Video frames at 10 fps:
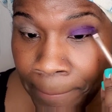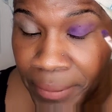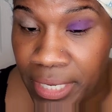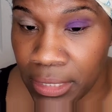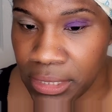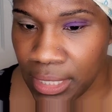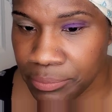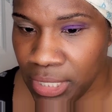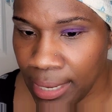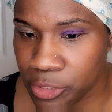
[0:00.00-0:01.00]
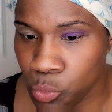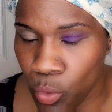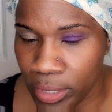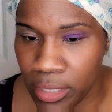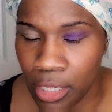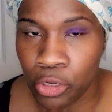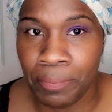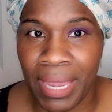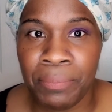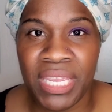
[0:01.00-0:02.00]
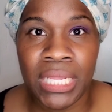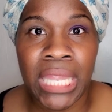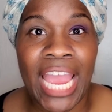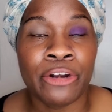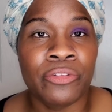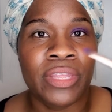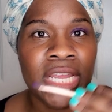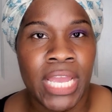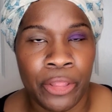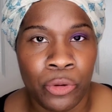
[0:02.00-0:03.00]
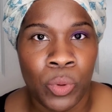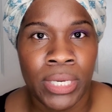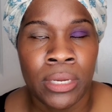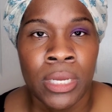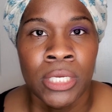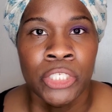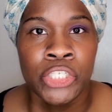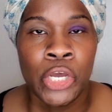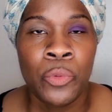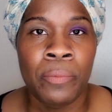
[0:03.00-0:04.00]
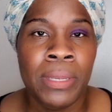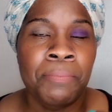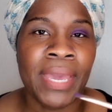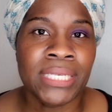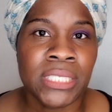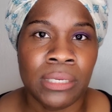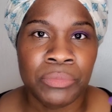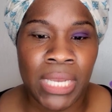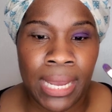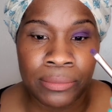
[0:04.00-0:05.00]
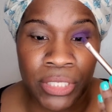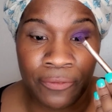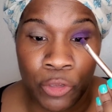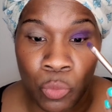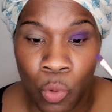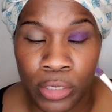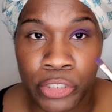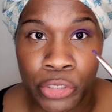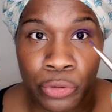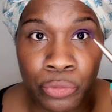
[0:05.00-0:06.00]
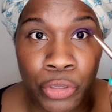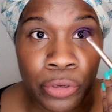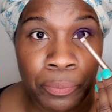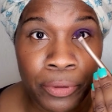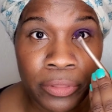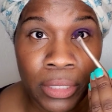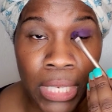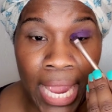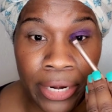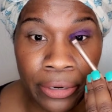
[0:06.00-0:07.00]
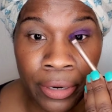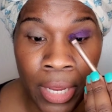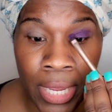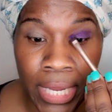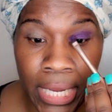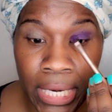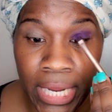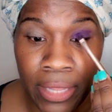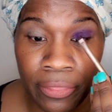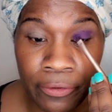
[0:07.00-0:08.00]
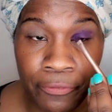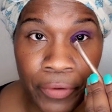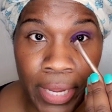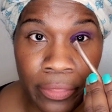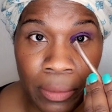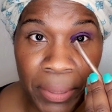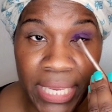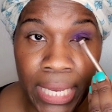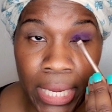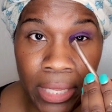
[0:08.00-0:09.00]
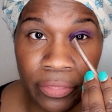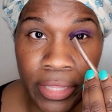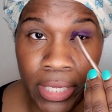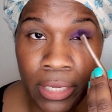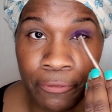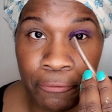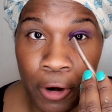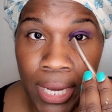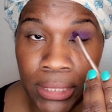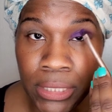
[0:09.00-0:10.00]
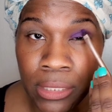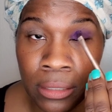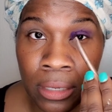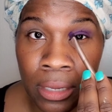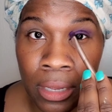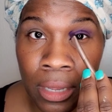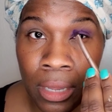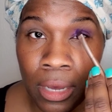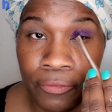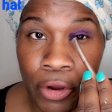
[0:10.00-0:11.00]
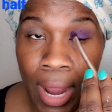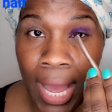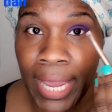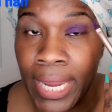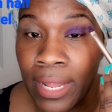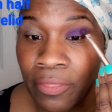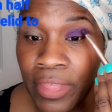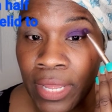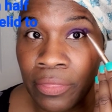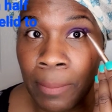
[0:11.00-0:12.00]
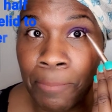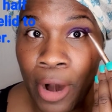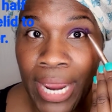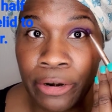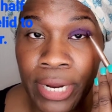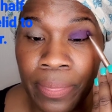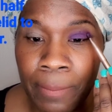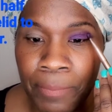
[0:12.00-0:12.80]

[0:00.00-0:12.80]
Because sometimes one color may be lighter than the other one. So it would be best sometimes if you want to, you could put the lighter in the front of your eye and then the brighter in